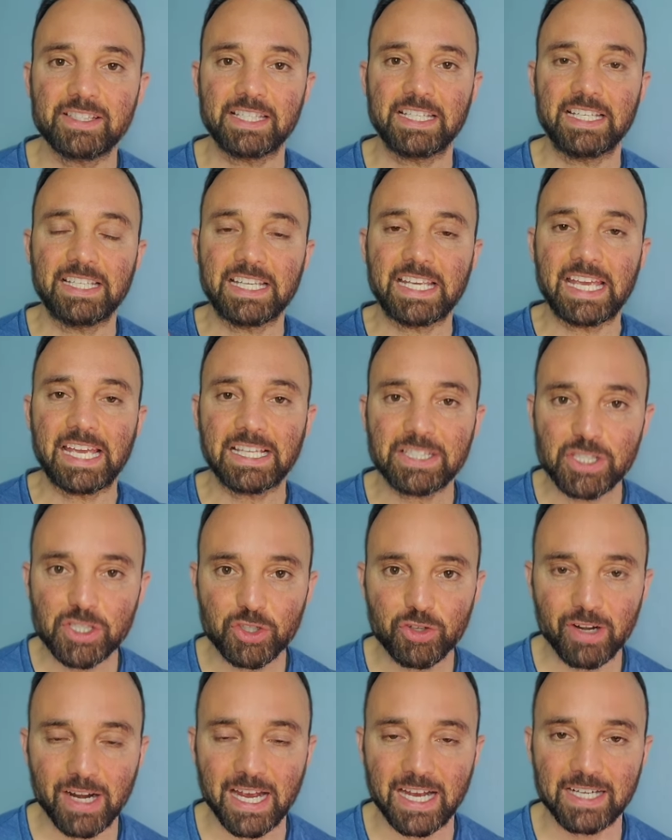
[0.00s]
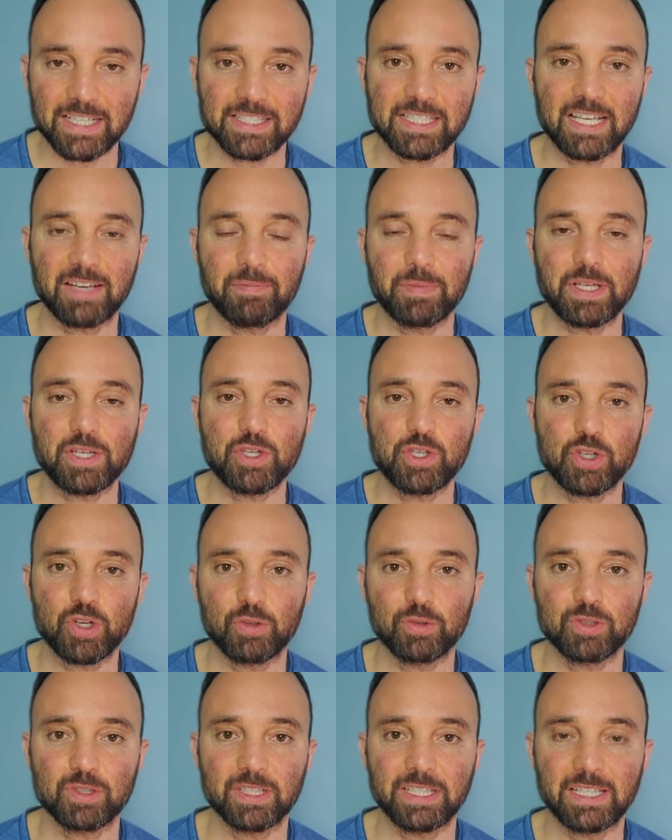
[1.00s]
enhanced tracks have been
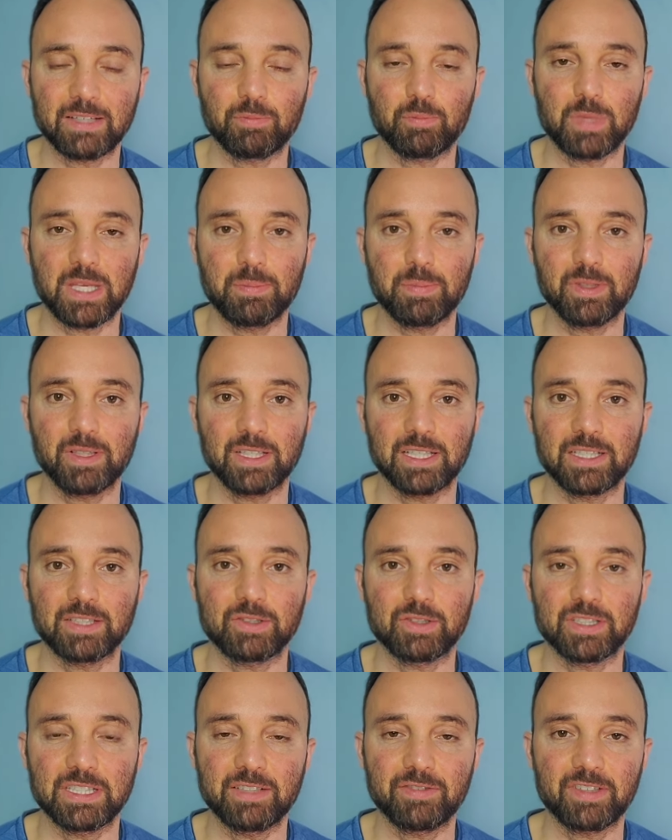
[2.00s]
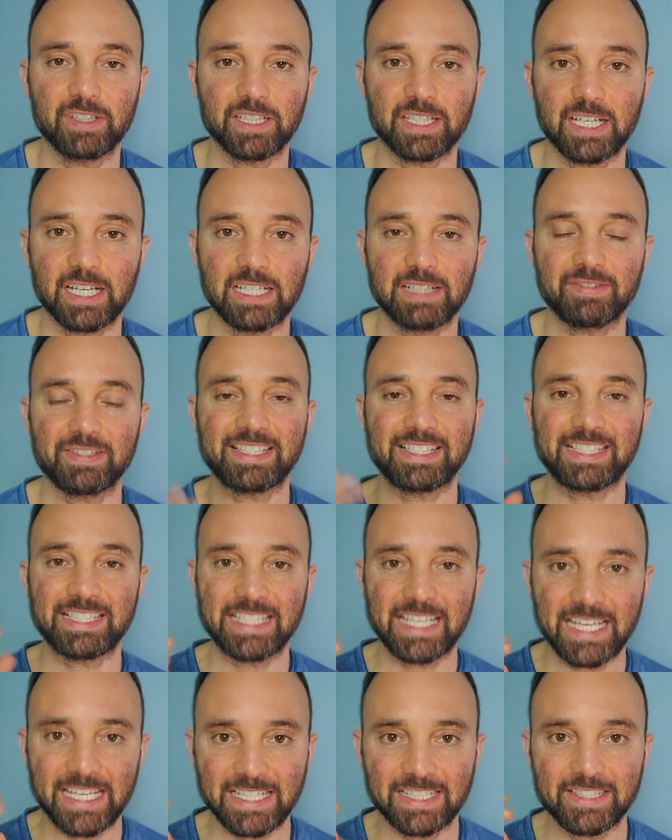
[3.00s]
shown to get people into different kind of
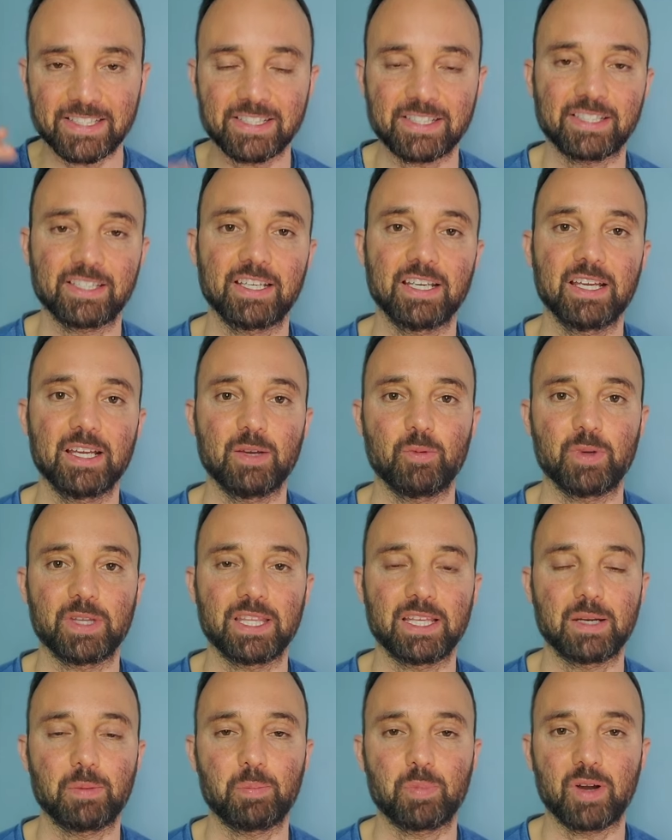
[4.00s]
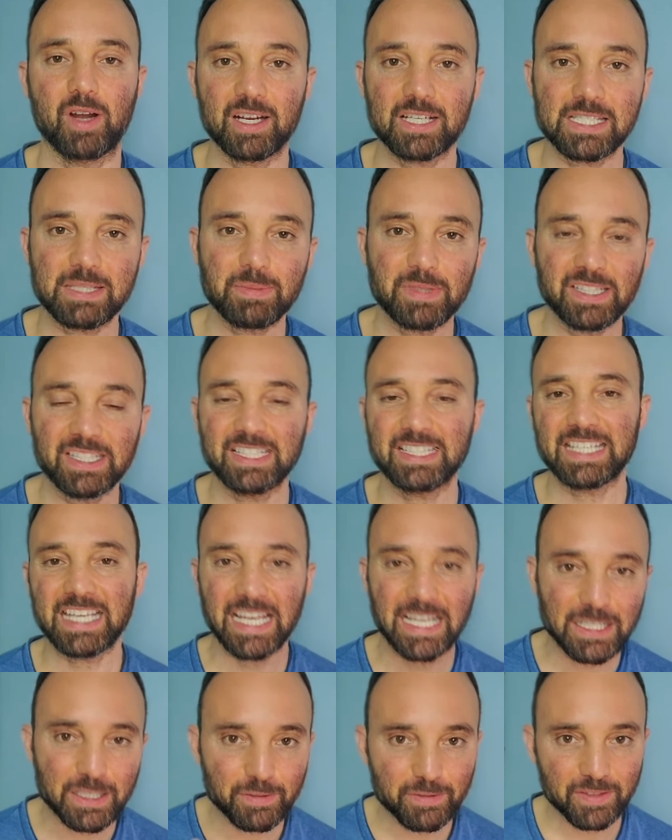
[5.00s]
states within approximately
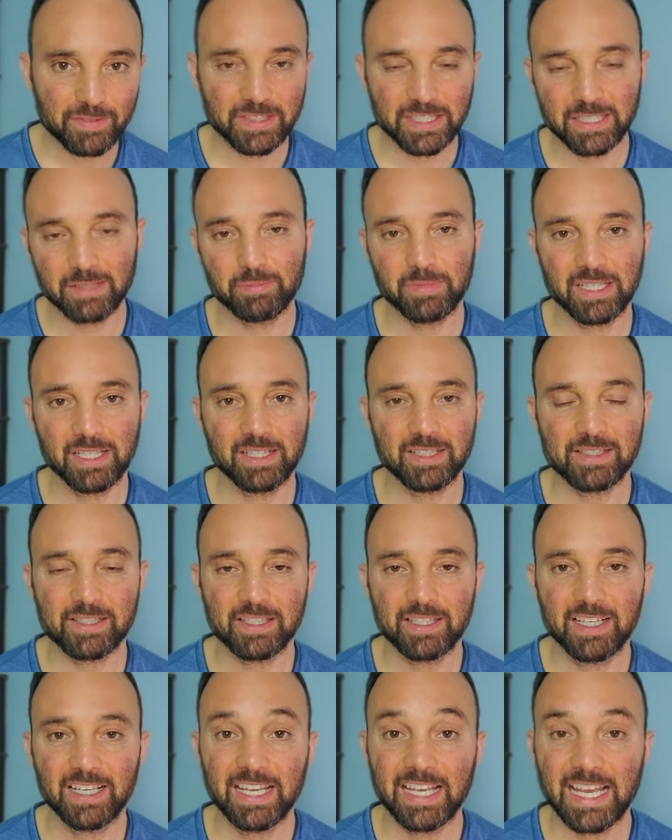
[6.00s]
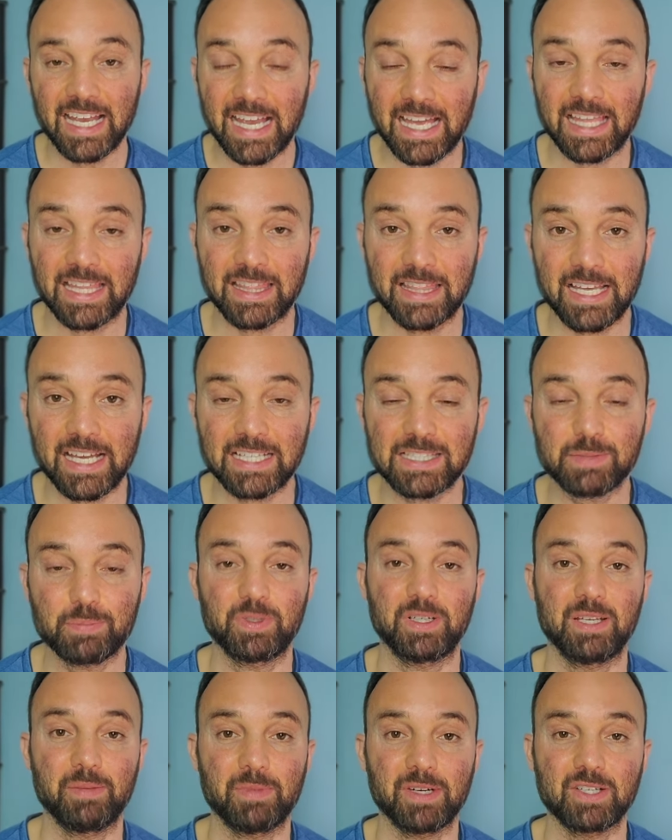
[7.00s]
ten to fifteen minutes, and that's
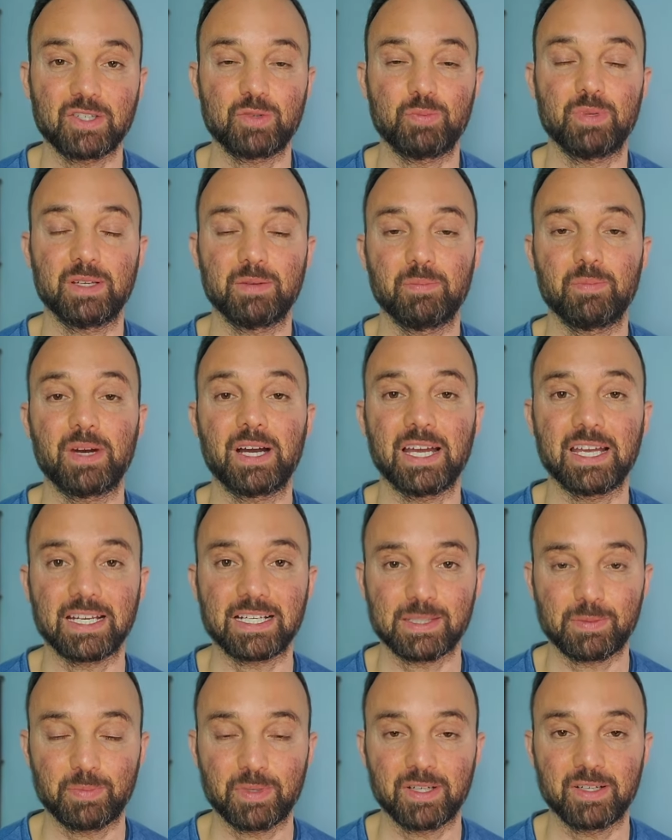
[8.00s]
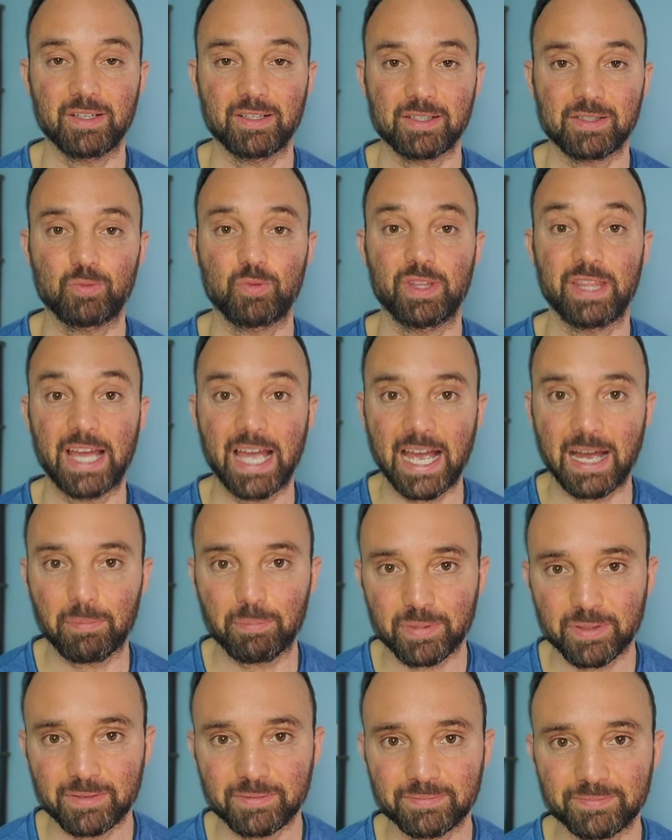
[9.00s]
pretty much been my experience with the app.
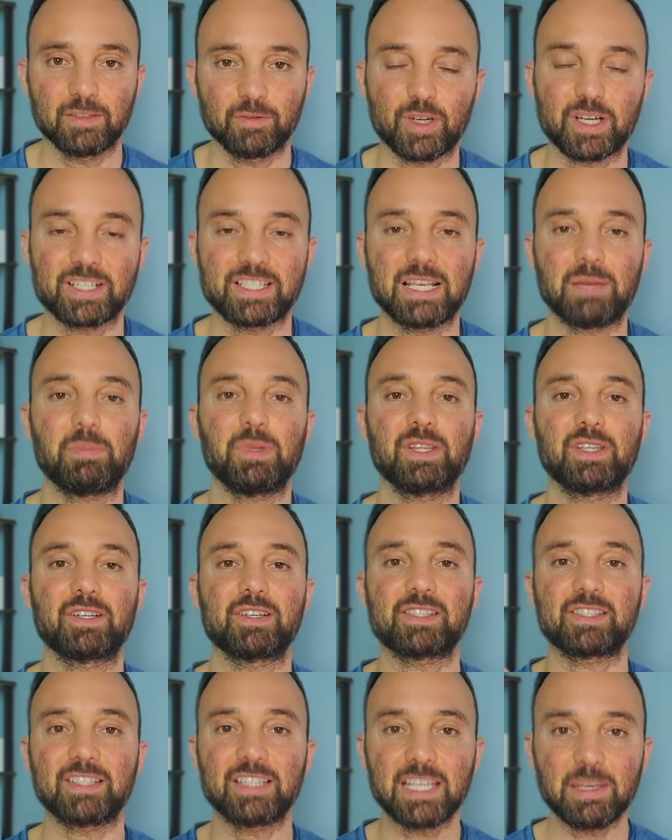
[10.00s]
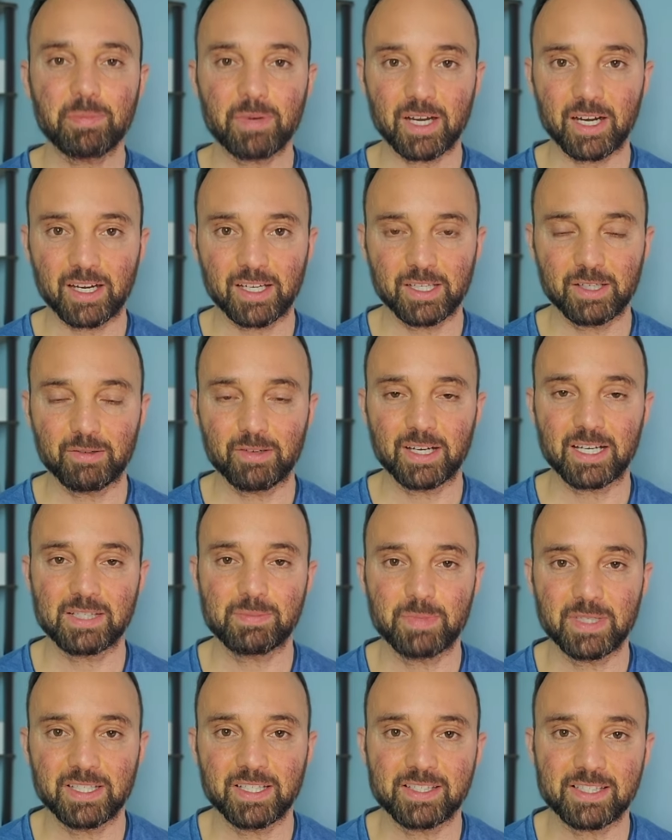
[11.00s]
For example, their sleep audio has
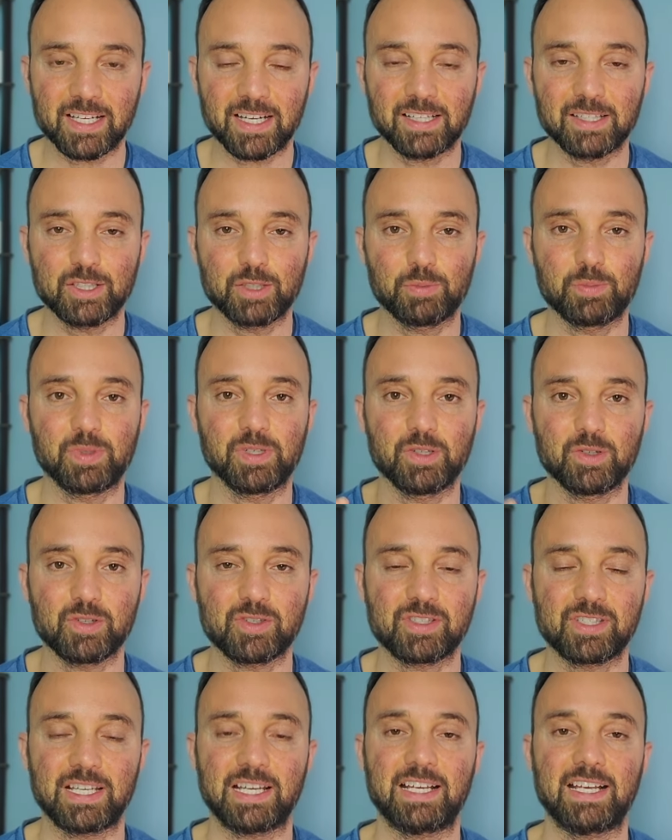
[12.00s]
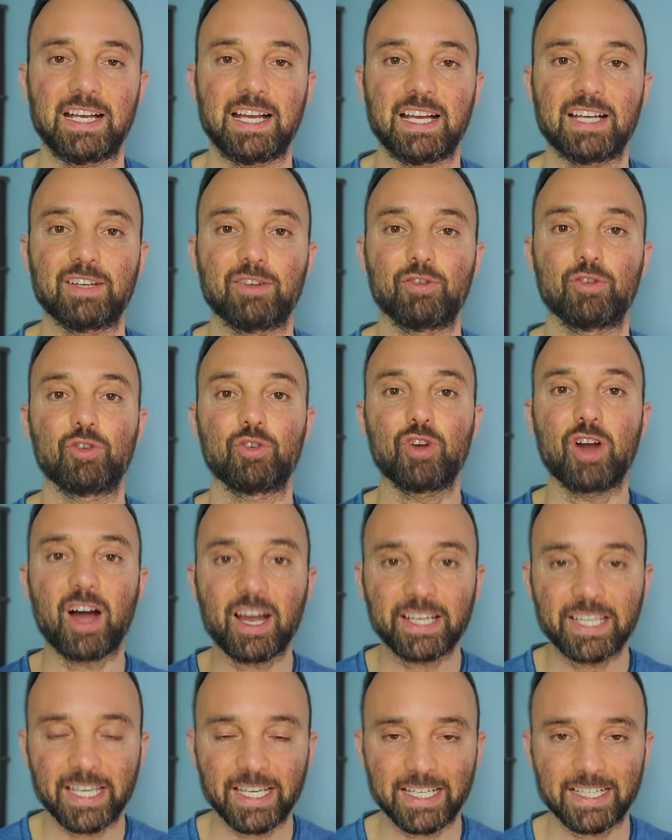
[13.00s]
been designed to produce a
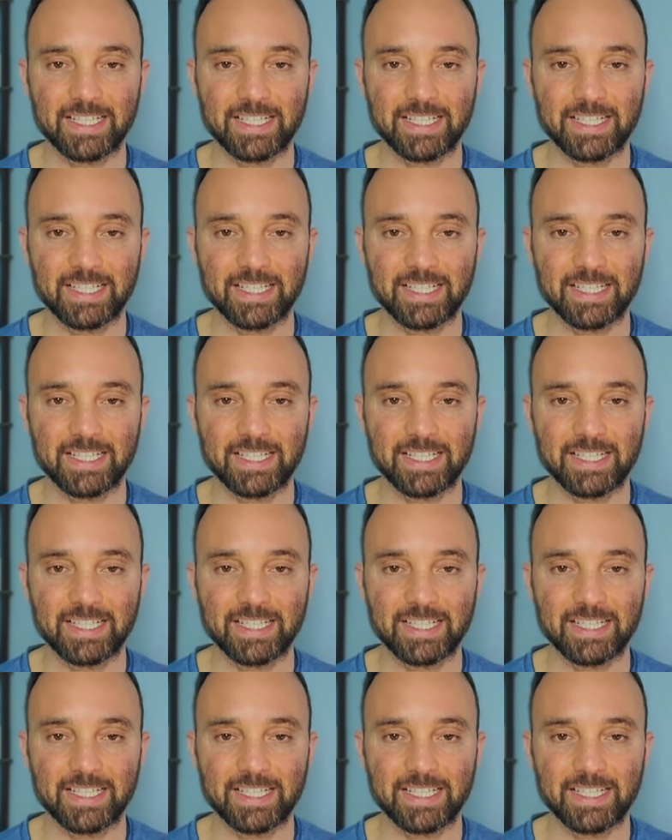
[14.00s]
rocking